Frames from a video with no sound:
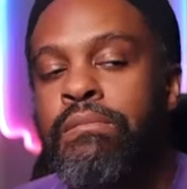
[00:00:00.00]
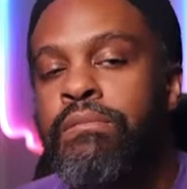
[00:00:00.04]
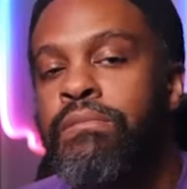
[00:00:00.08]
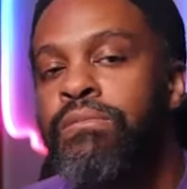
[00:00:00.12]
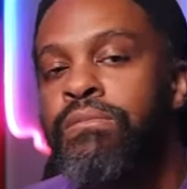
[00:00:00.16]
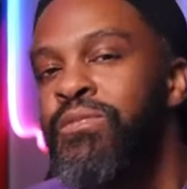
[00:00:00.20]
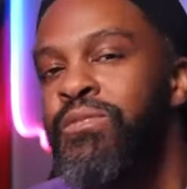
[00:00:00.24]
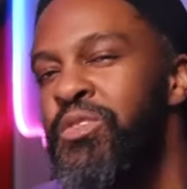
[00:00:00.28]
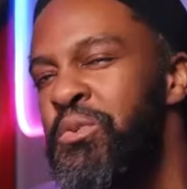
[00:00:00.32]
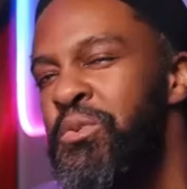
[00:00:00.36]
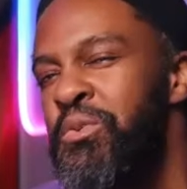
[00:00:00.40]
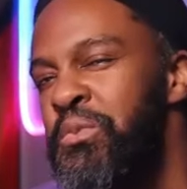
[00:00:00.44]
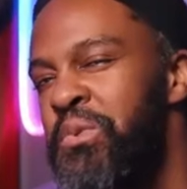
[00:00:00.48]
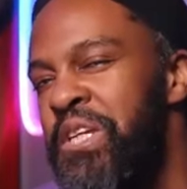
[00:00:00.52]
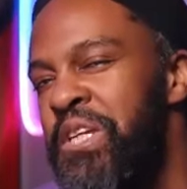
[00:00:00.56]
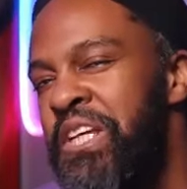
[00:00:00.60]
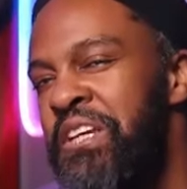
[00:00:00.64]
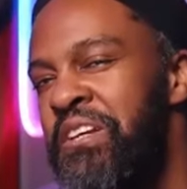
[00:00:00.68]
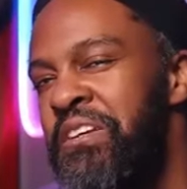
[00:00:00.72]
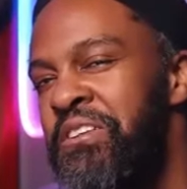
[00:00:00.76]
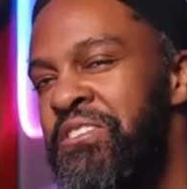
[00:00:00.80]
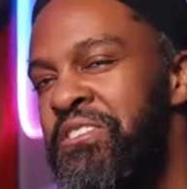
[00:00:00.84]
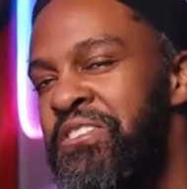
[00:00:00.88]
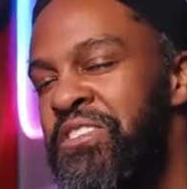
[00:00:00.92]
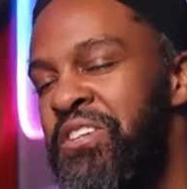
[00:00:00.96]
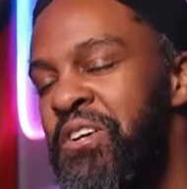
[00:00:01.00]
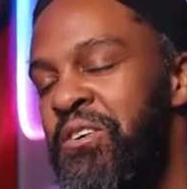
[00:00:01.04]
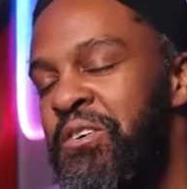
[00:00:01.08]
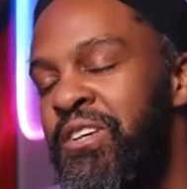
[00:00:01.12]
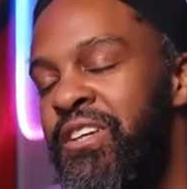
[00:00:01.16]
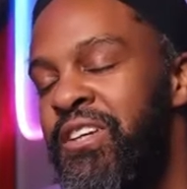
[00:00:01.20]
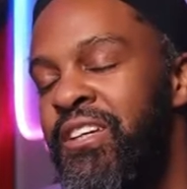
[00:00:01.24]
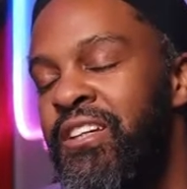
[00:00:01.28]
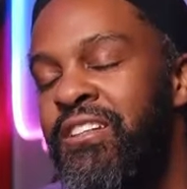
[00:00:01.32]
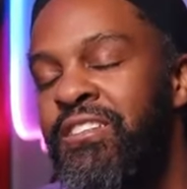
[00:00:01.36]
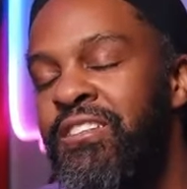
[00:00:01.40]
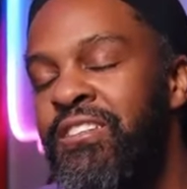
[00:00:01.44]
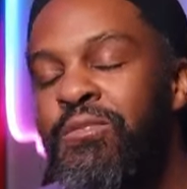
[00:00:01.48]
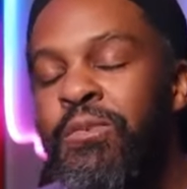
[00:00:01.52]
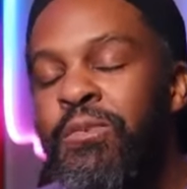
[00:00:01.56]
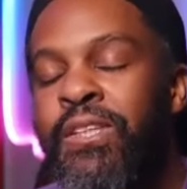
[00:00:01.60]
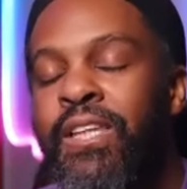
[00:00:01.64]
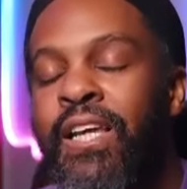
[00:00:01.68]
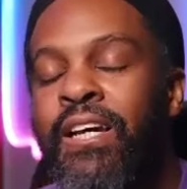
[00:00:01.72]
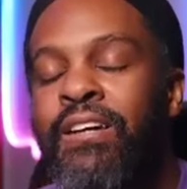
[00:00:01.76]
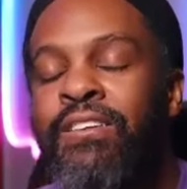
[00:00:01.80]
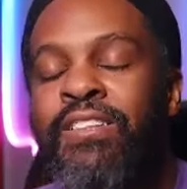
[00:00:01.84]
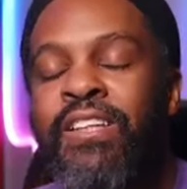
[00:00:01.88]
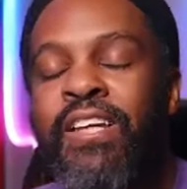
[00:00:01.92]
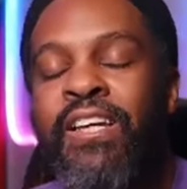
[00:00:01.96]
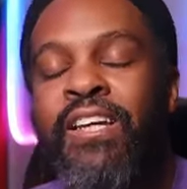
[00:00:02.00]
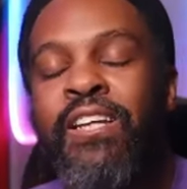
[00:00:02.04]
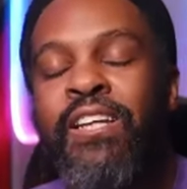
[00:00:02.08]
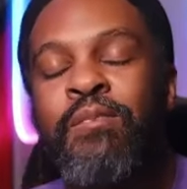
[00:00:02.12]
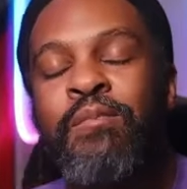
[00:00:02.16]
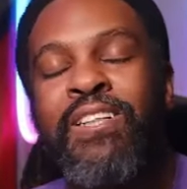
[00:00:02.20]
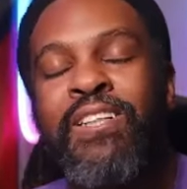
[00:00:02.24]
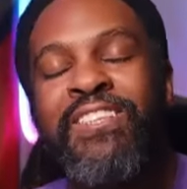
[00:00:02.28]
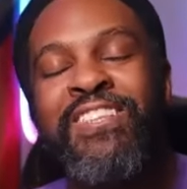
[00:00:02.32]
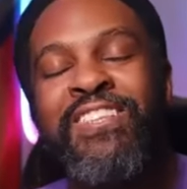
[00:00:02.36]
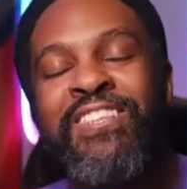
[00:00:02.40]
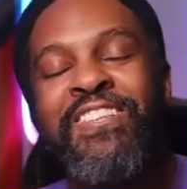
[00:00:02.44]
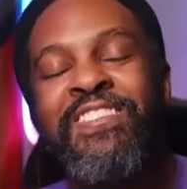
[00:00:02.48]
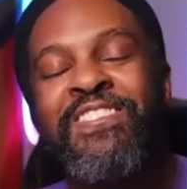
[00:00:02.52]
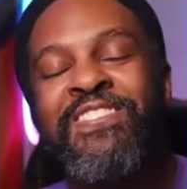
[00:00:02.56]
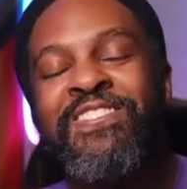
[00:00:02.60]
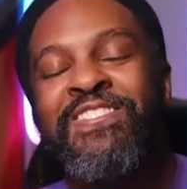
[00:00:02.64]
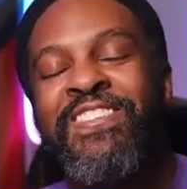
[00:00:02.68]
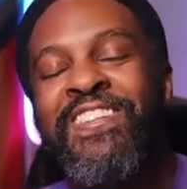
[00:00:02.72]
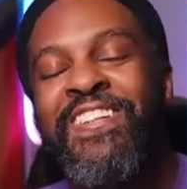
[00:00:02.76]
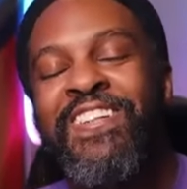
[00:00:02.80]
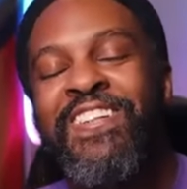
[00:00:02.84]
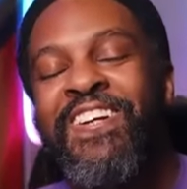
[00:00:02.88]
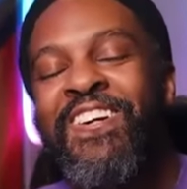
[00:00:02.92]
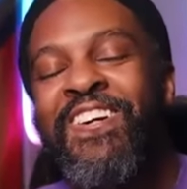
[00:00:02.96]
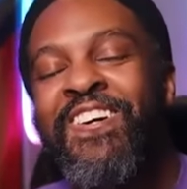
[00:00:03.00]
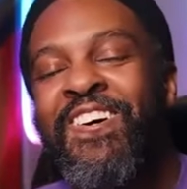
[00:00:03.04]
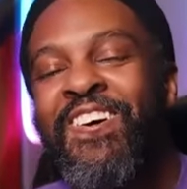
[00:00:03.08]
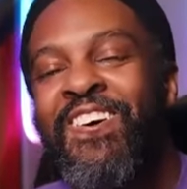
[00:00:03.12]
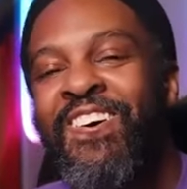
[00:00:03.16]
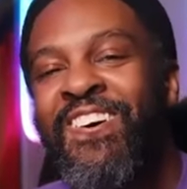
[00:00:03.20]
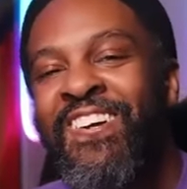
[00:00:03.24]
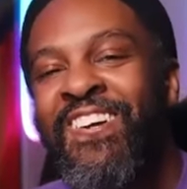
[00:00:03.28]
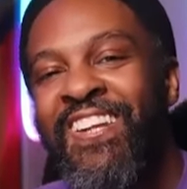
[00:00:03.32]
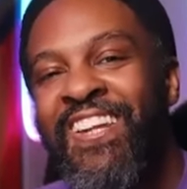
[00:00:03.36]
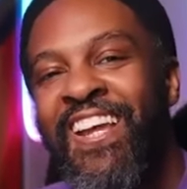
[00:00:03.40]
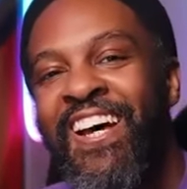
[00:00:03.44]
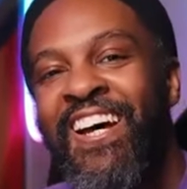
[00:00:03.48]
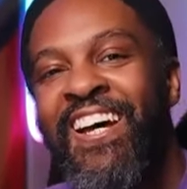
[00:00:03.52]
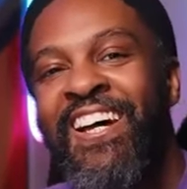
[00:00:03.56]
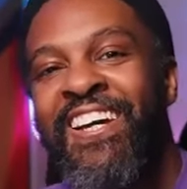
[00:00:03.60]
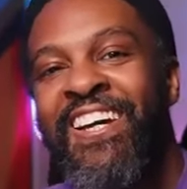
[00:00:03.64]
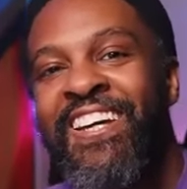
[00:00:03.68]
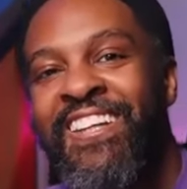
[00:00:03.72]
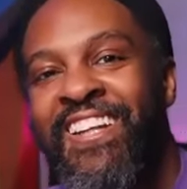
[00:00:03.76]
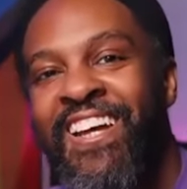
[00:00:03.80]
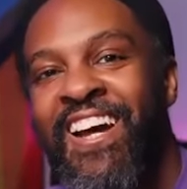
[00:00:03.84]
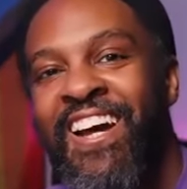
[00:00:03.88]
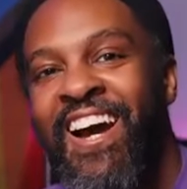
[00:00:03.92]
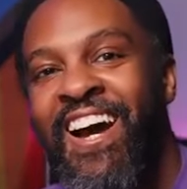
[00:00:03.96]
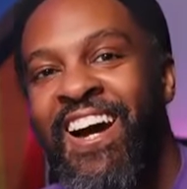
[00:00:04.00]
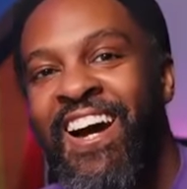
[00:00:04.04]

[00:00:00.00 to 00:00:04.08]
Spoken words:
20 or so years without dating myself online